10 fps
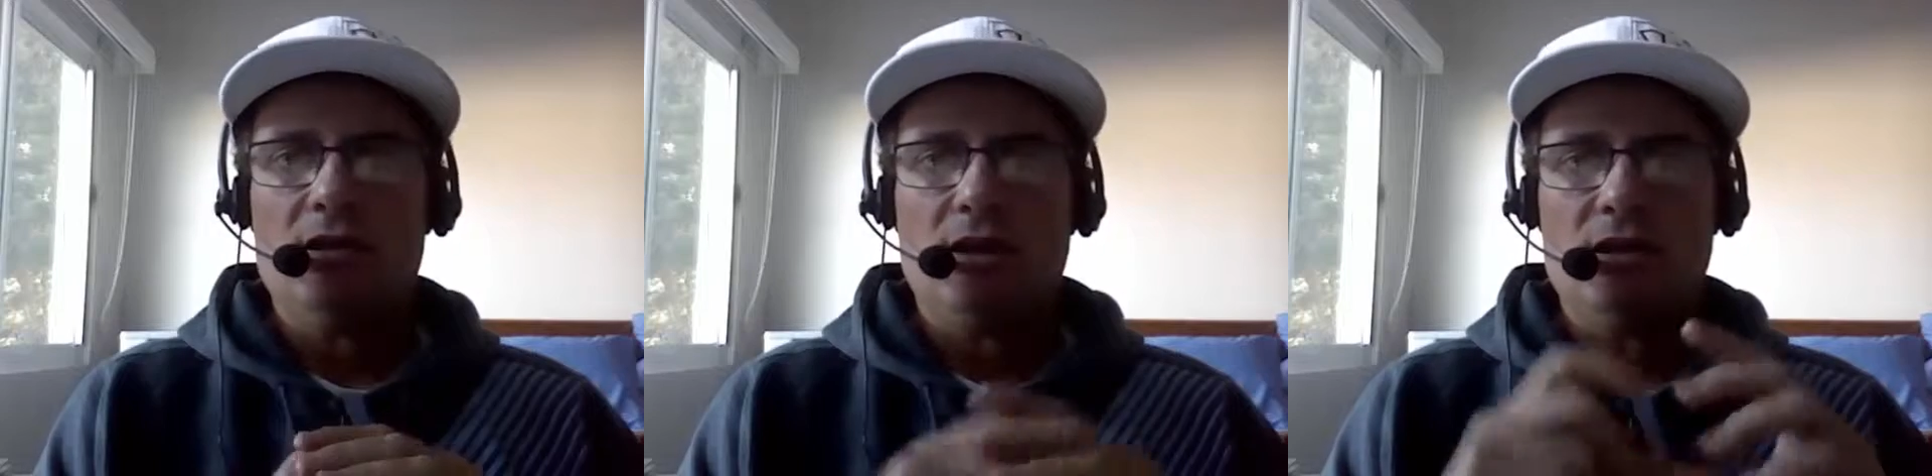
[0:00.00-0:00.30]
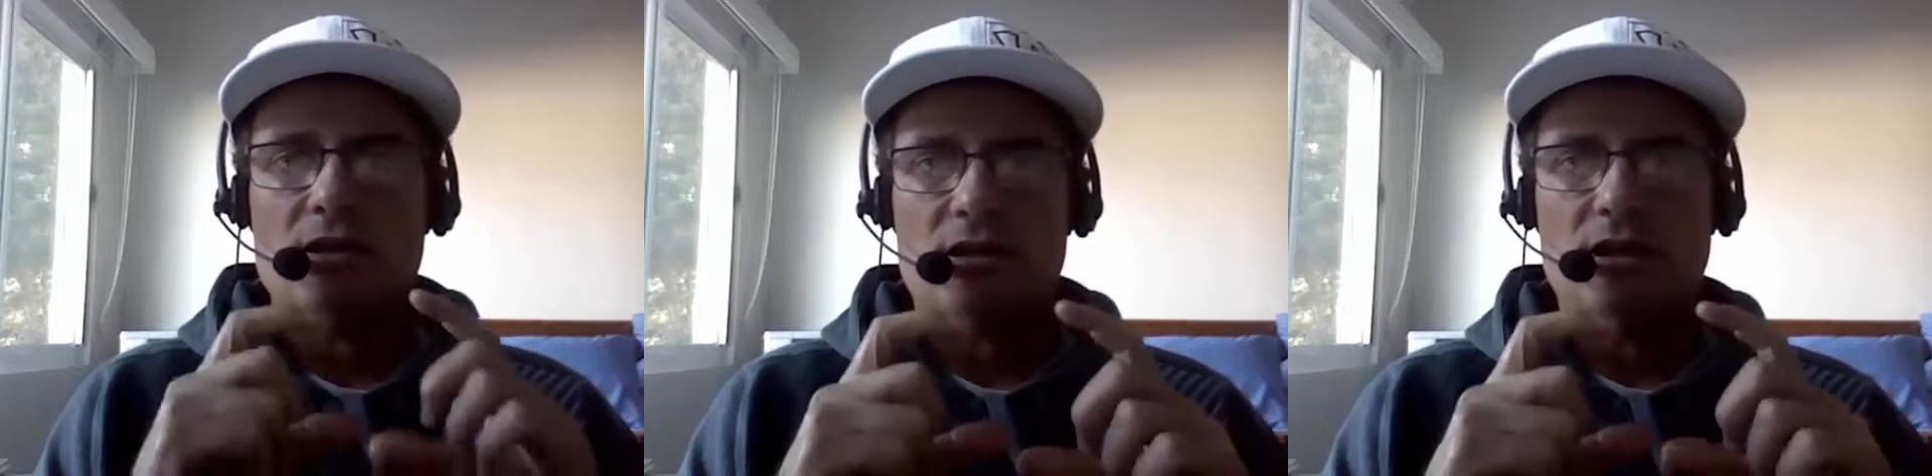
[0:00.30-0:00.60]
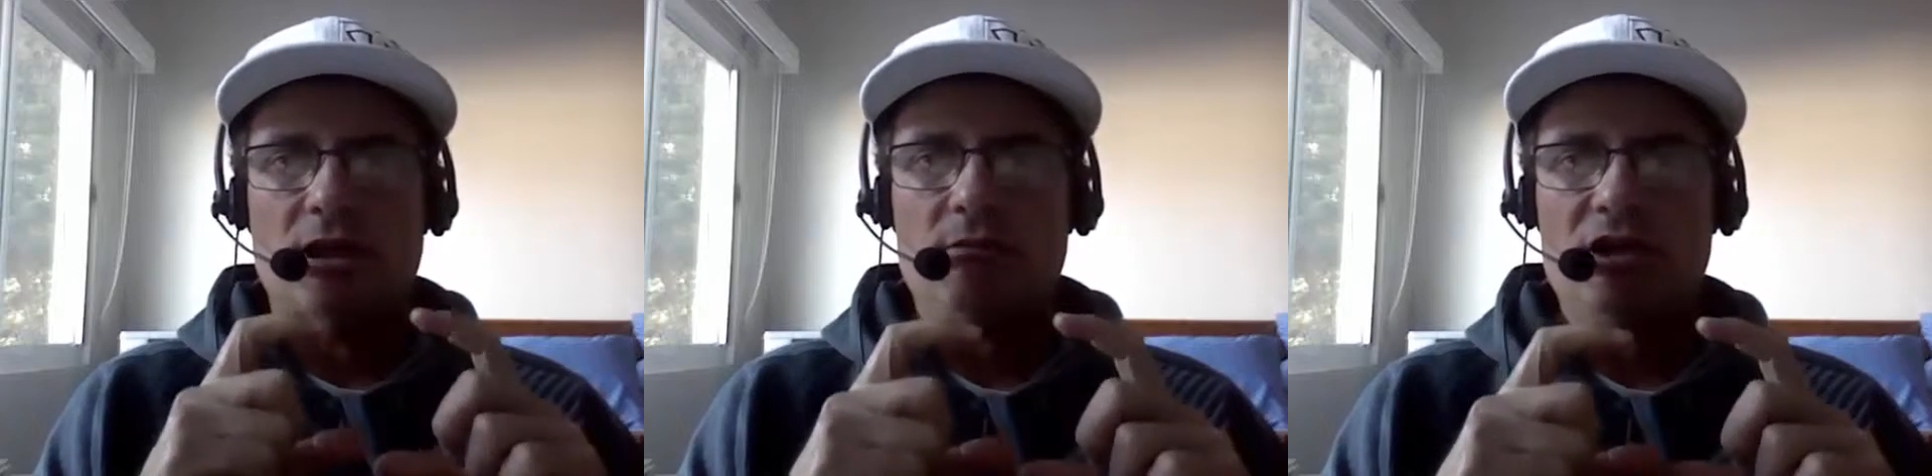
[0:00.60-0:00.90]
That's
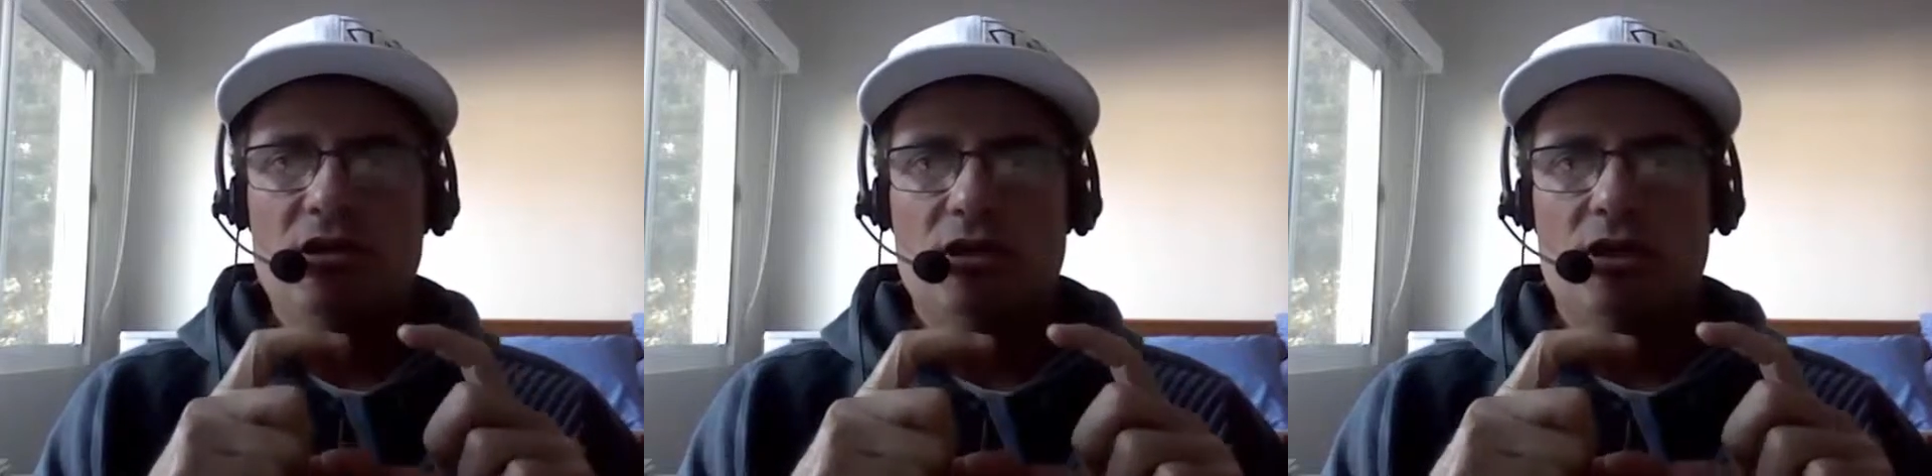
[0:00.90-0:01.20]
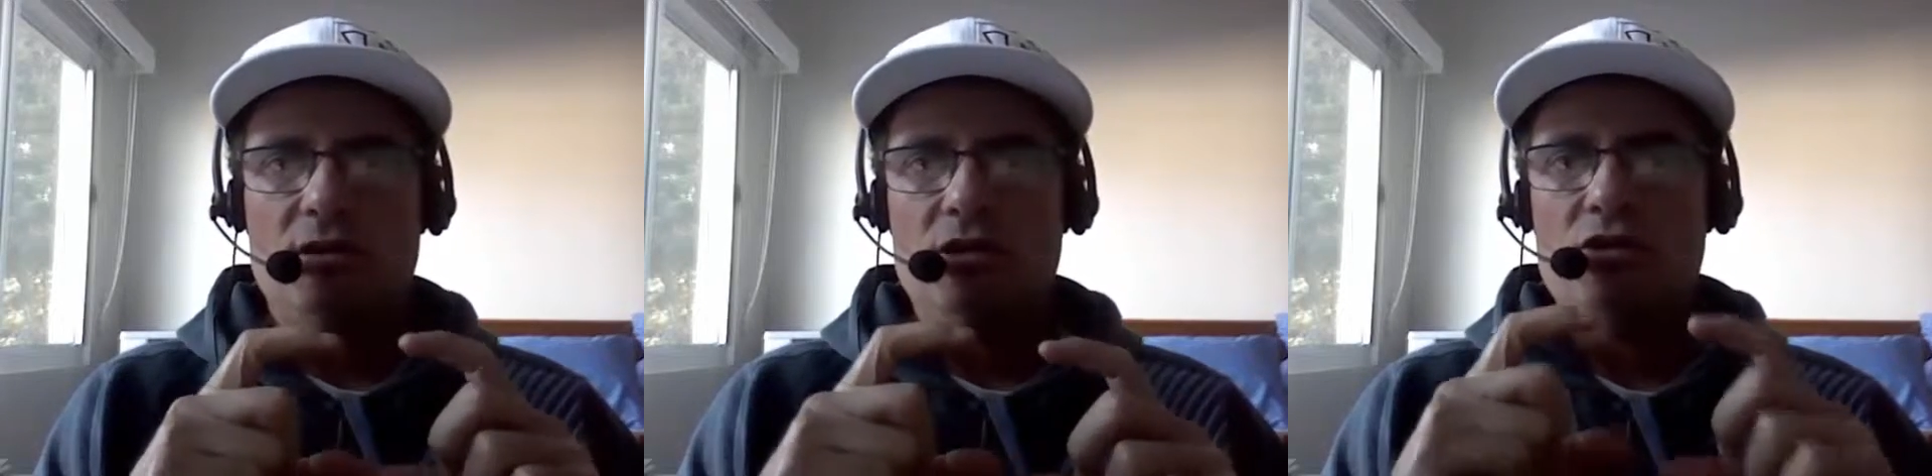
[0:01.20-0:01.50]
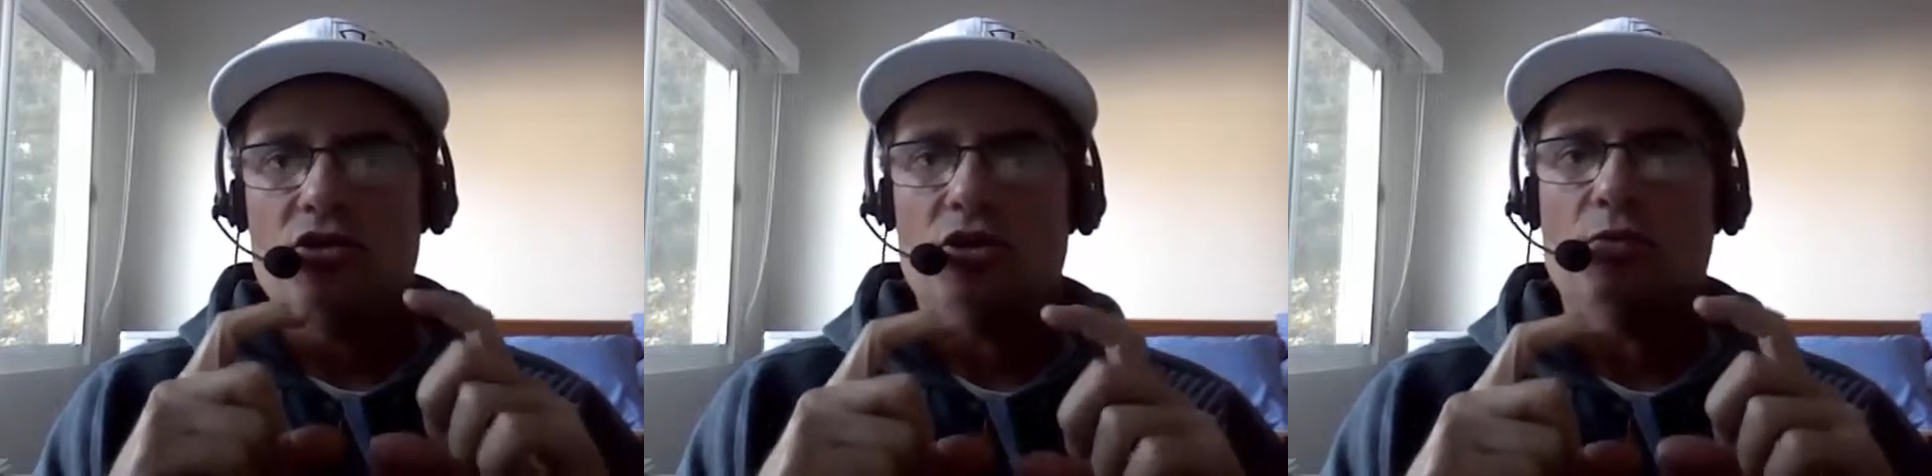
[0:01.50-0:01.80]
your still image that
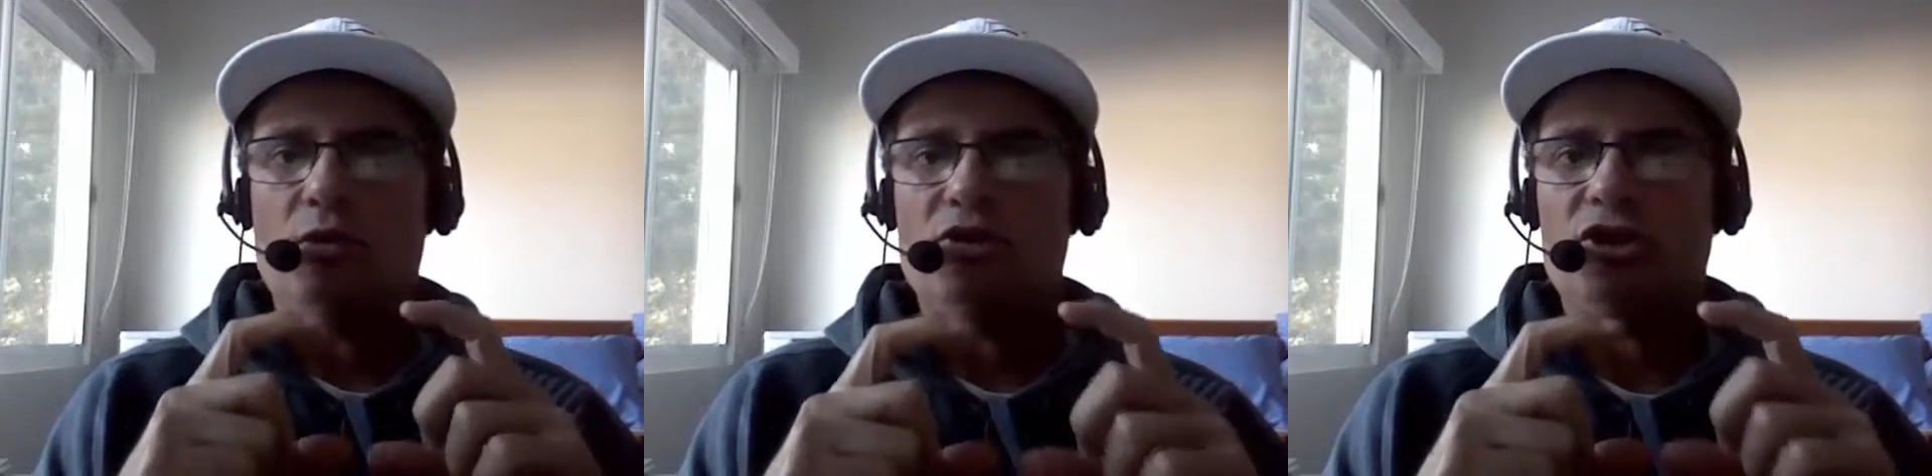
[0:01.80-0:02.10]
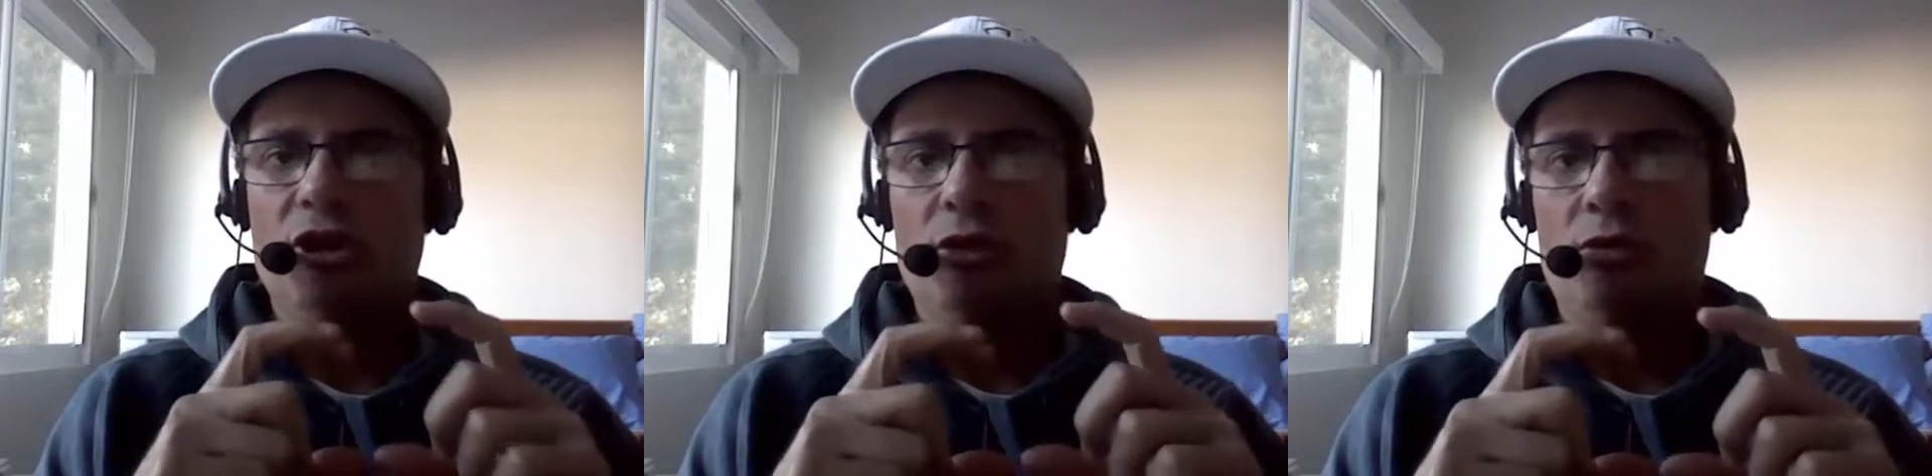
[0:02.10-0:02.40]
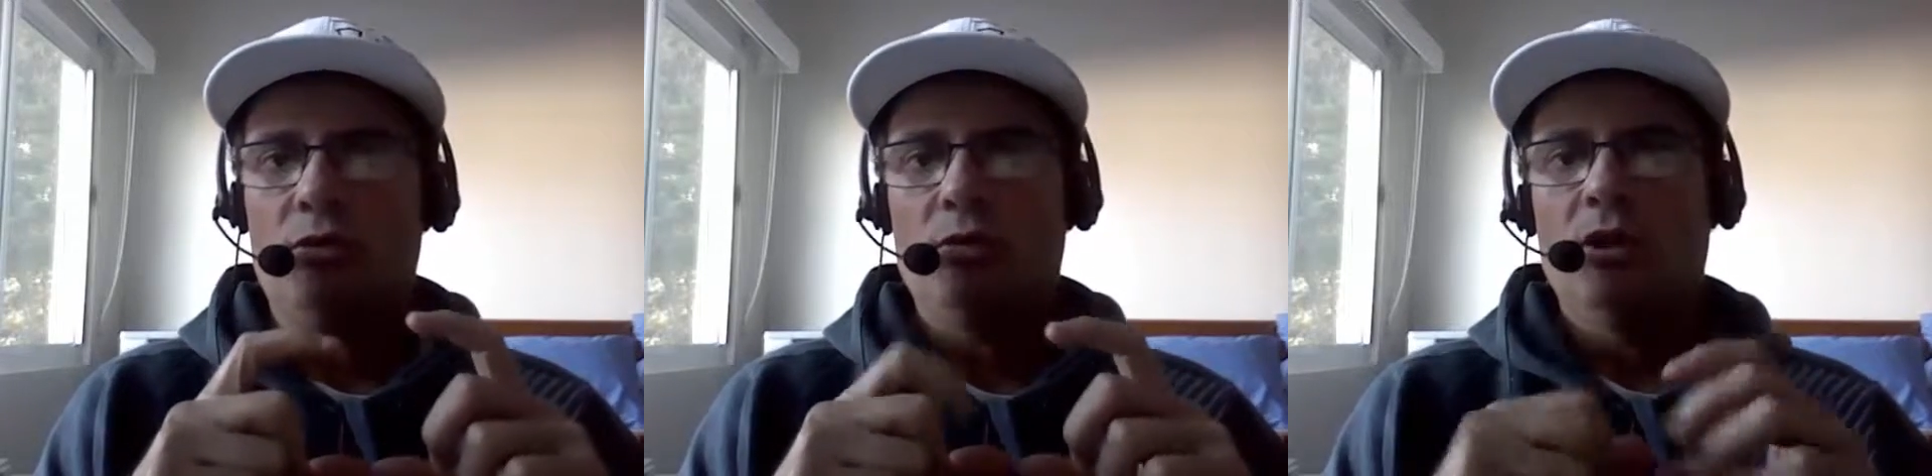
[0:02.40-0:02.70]
YouTube will
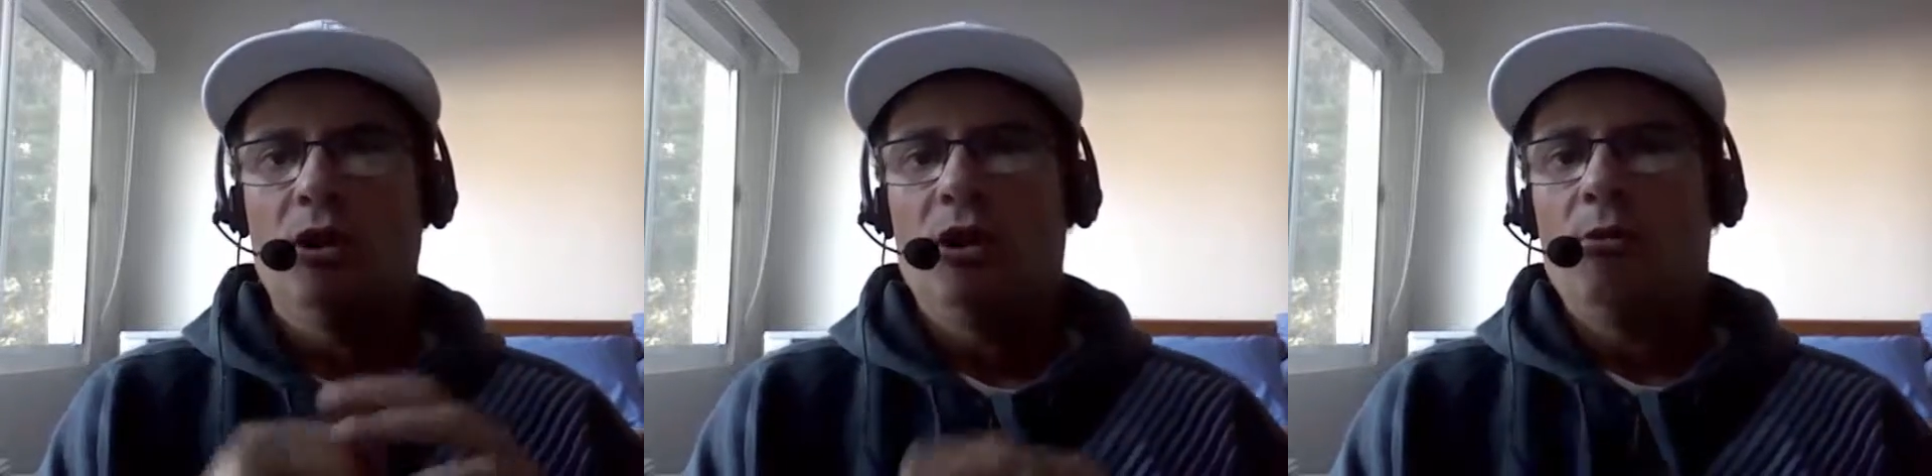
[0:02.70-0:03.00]
show